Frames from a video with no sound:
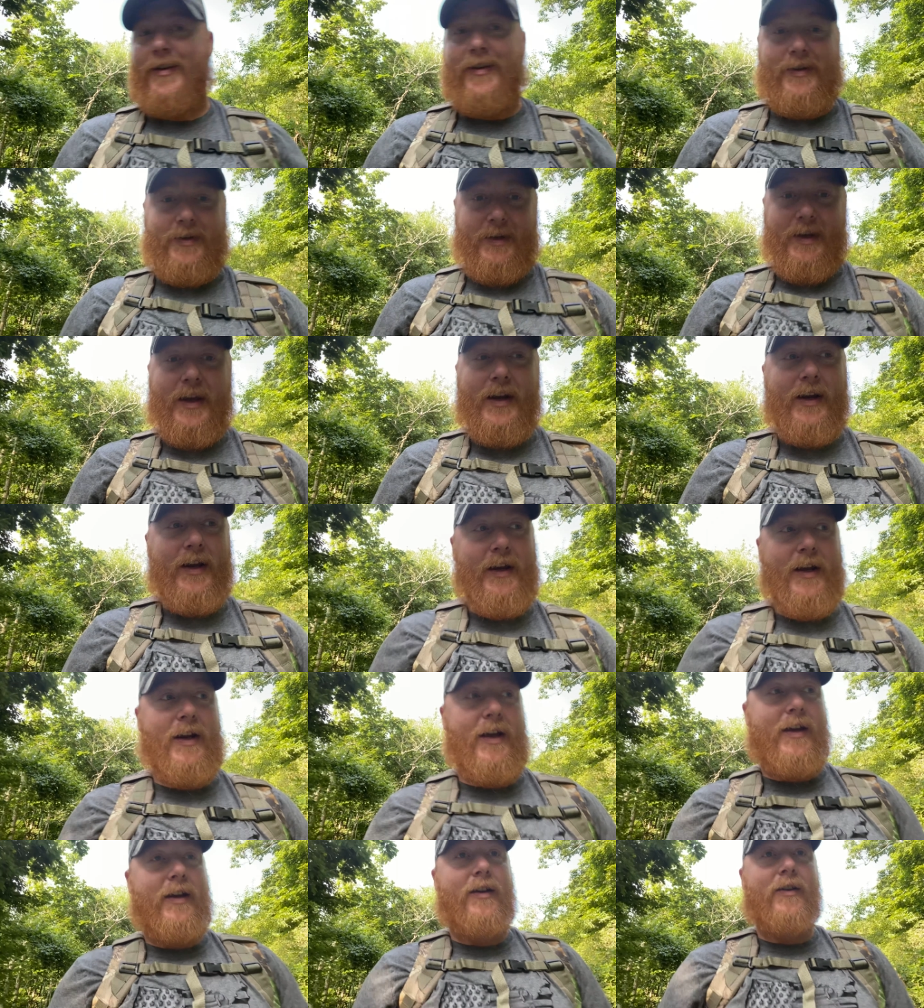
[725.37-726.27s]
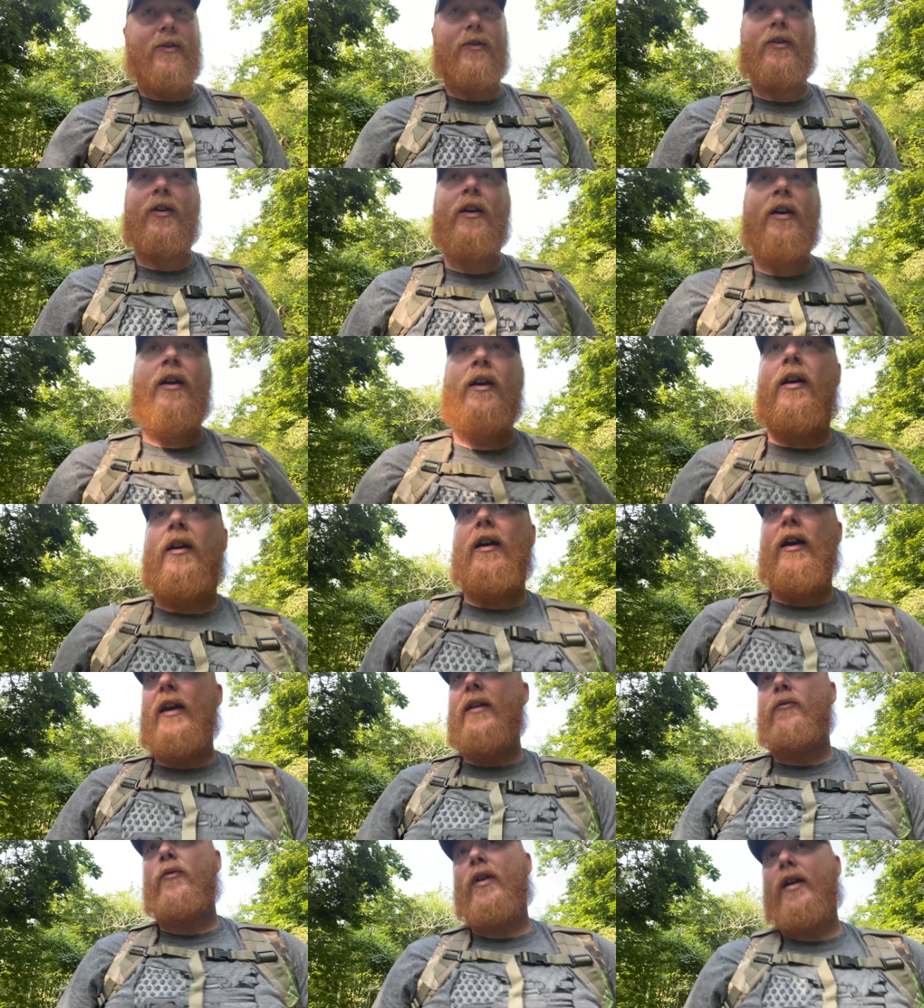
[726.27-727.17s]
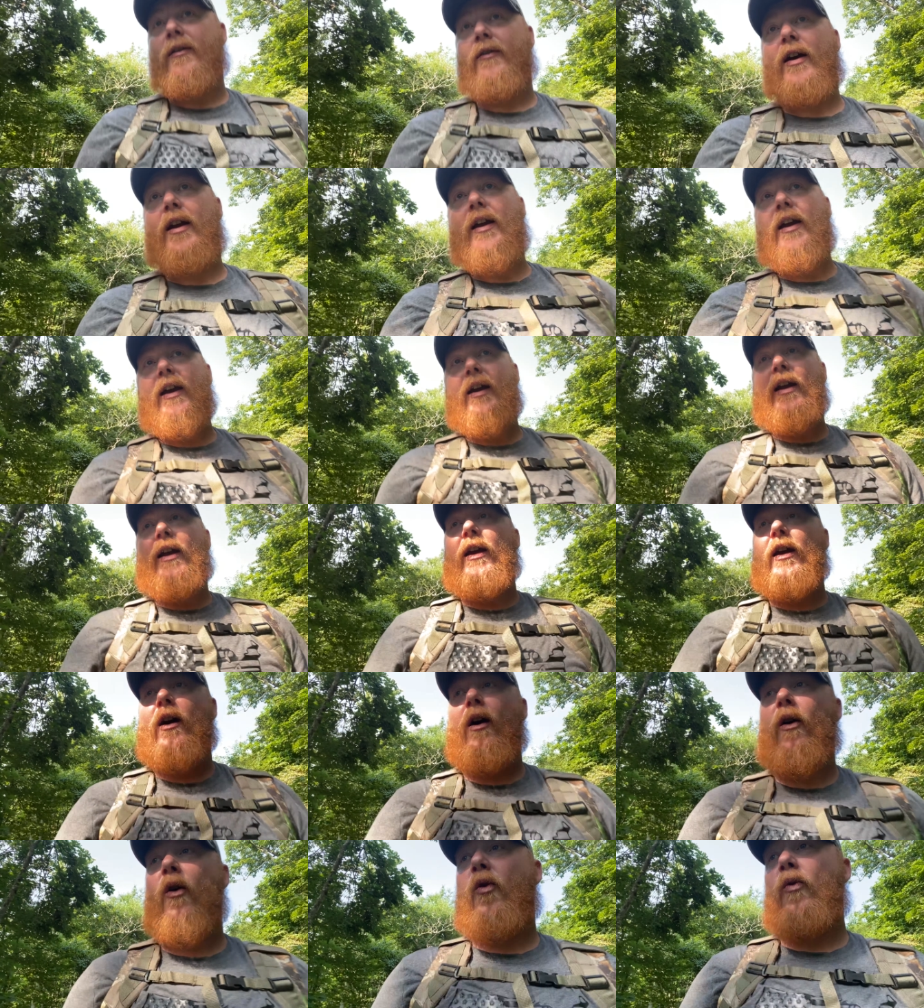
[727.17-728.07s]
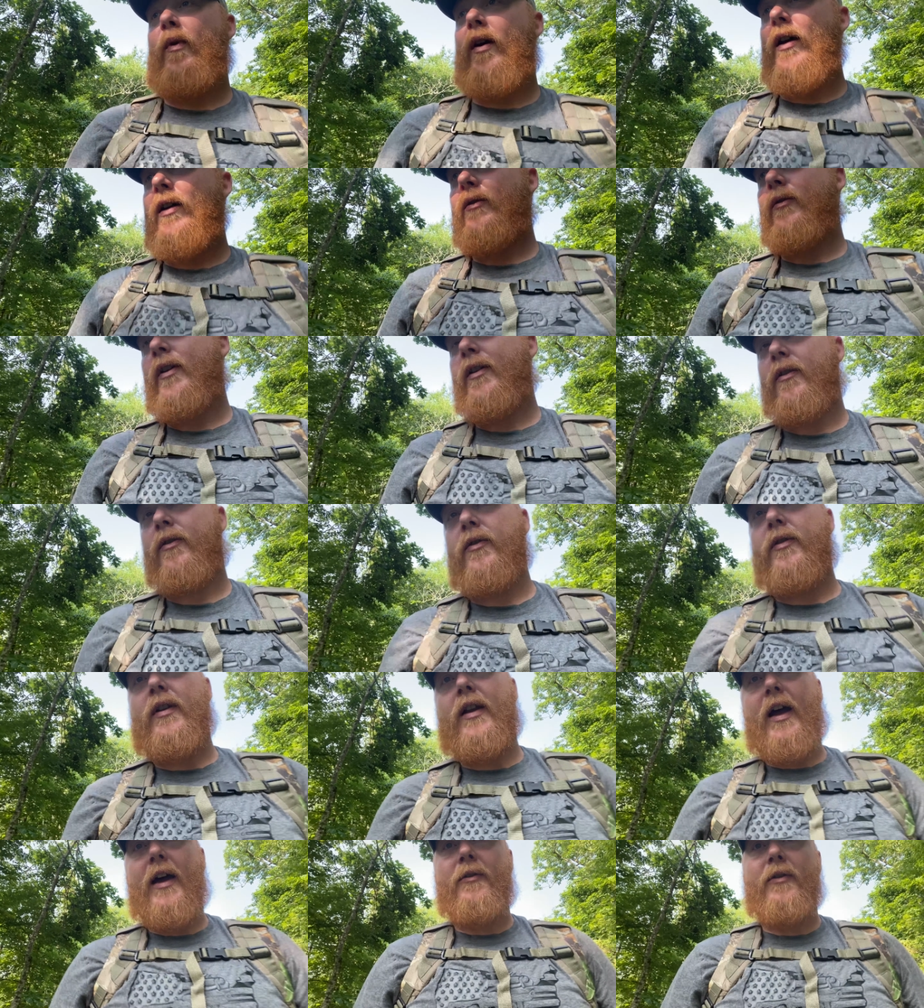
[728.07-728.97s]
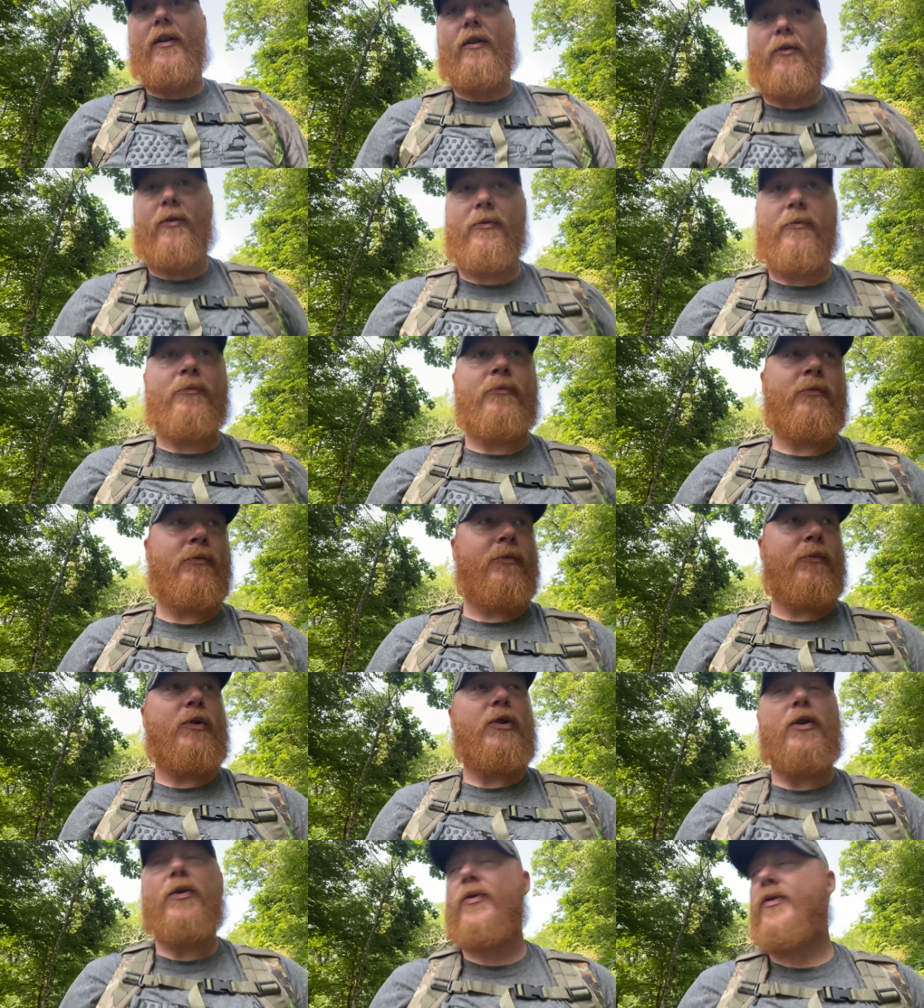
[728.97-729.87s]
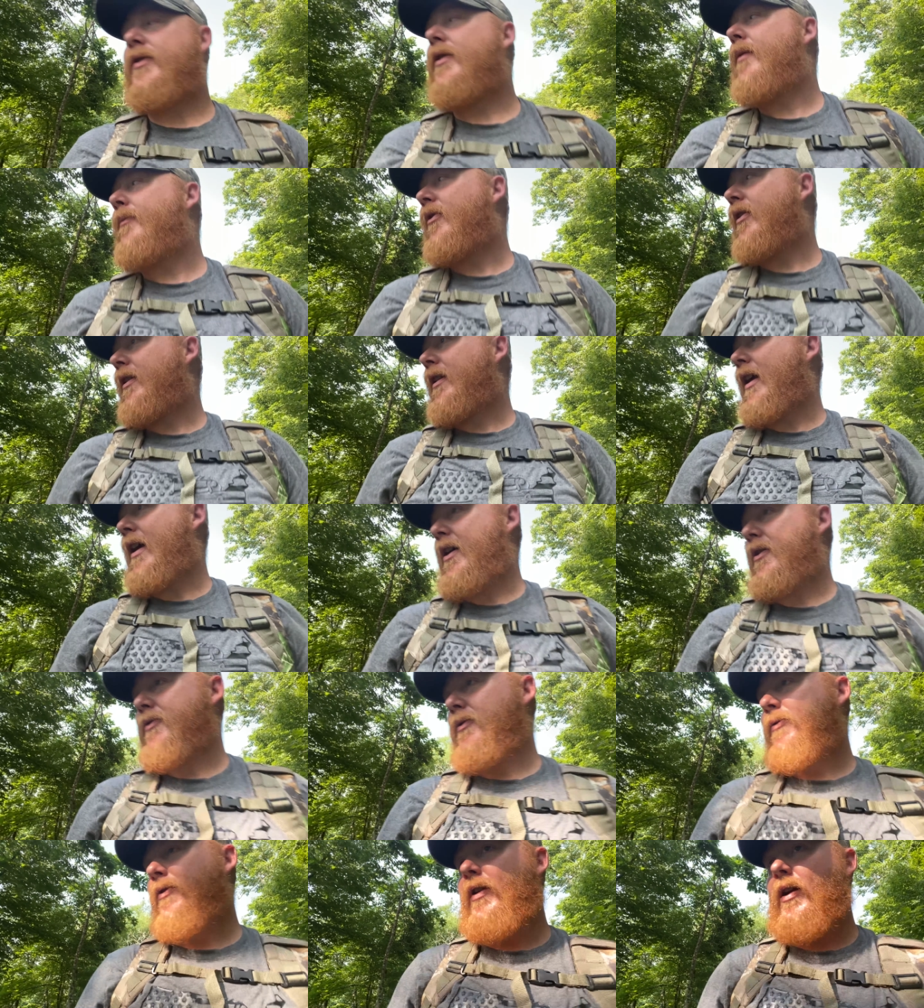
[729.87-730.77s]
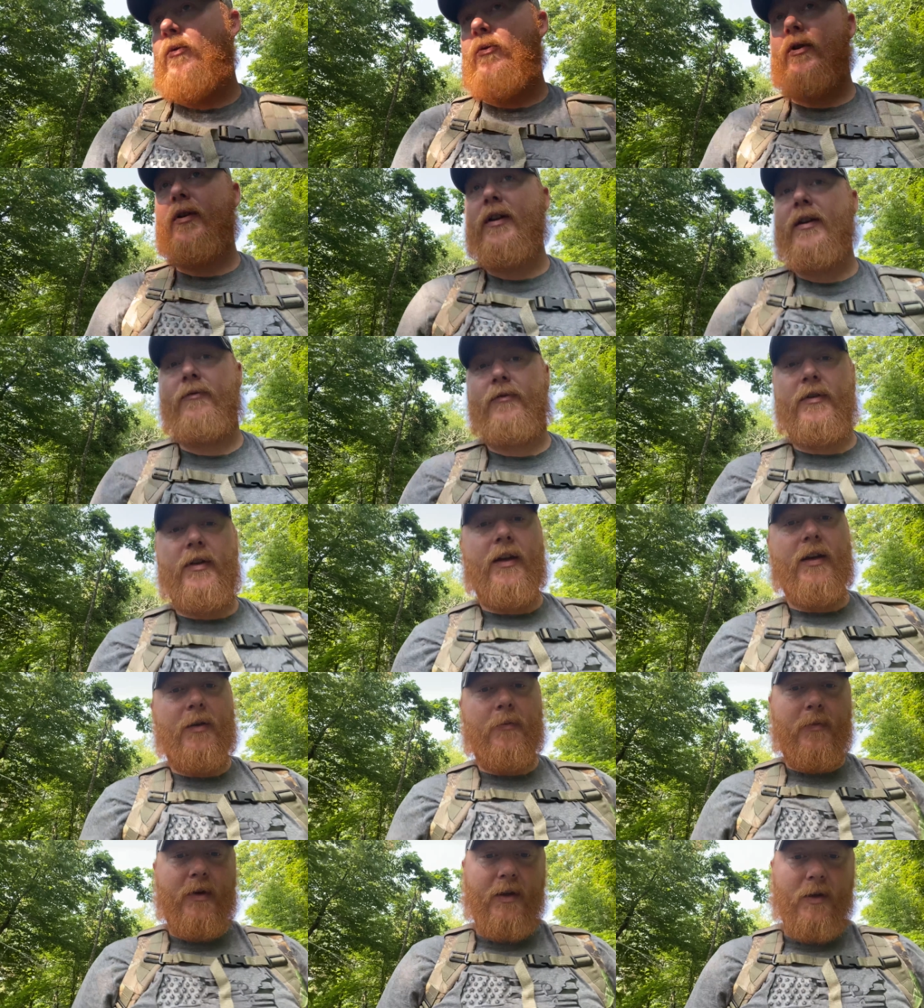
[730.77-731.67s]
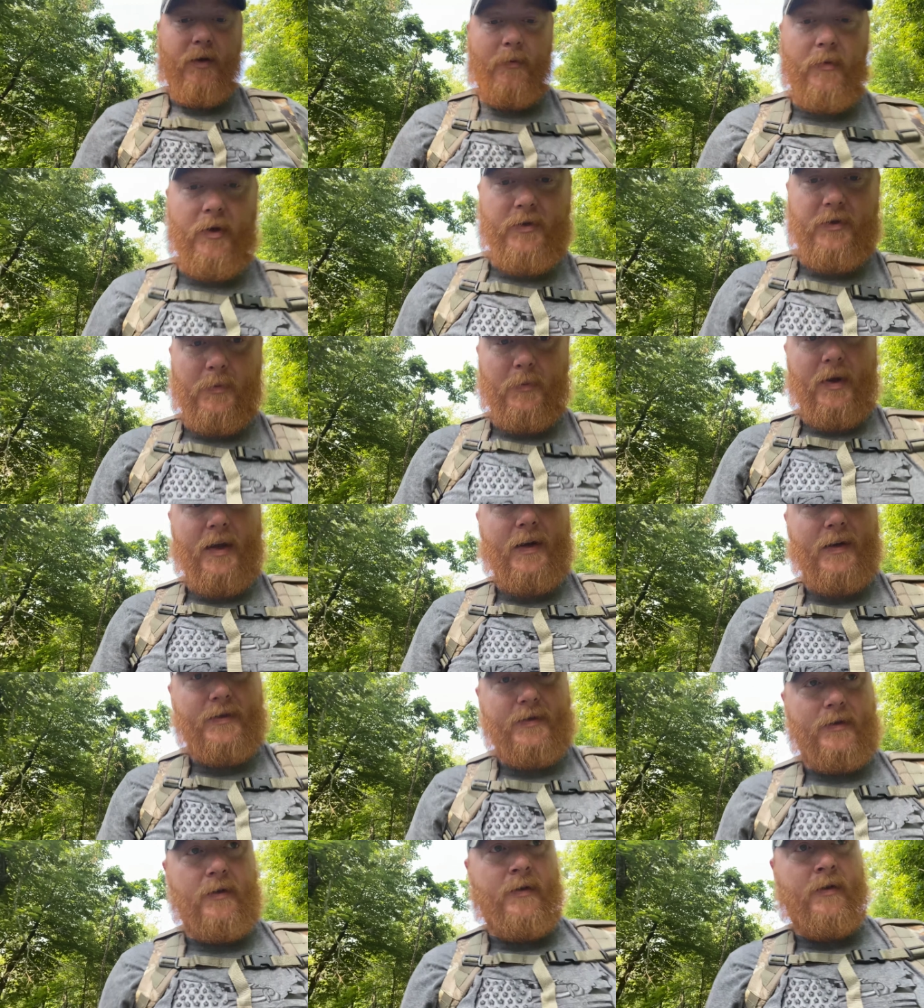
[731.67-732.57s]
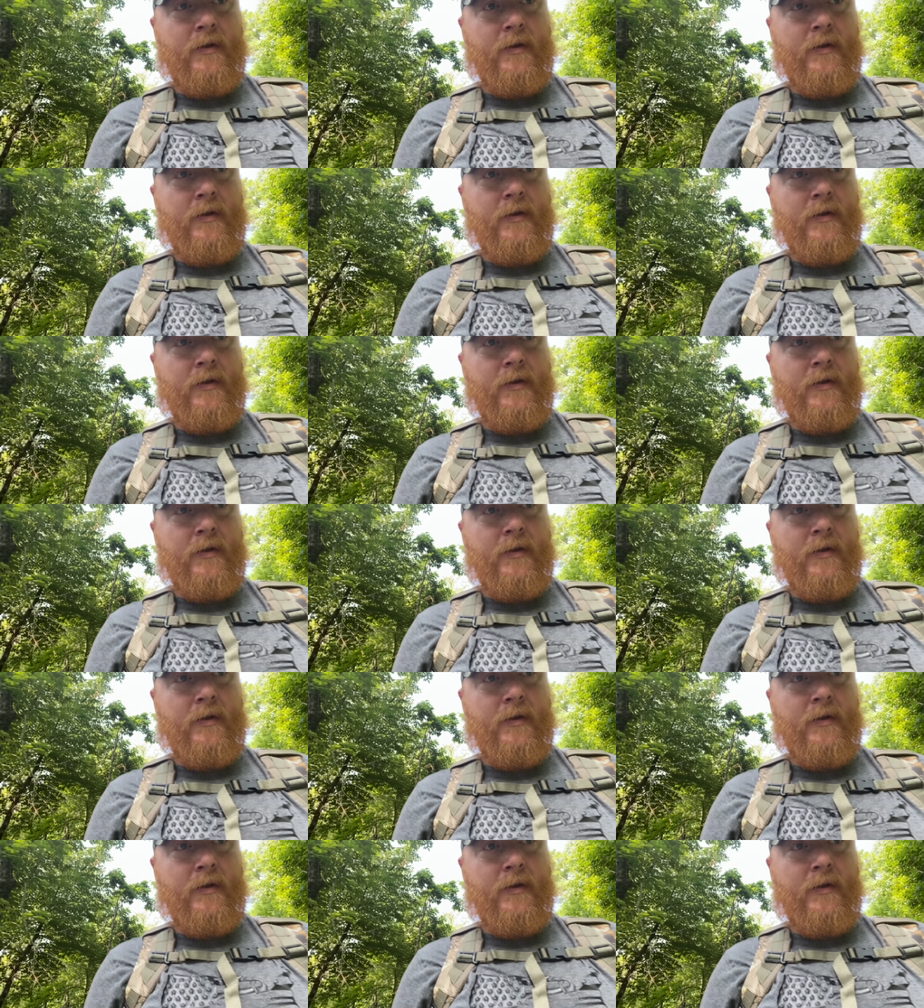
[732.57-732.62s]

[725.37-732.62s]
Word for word: got a headache, or even when I've got a headache at home, I'd rather use something natural than I would even take a bunch of medicine.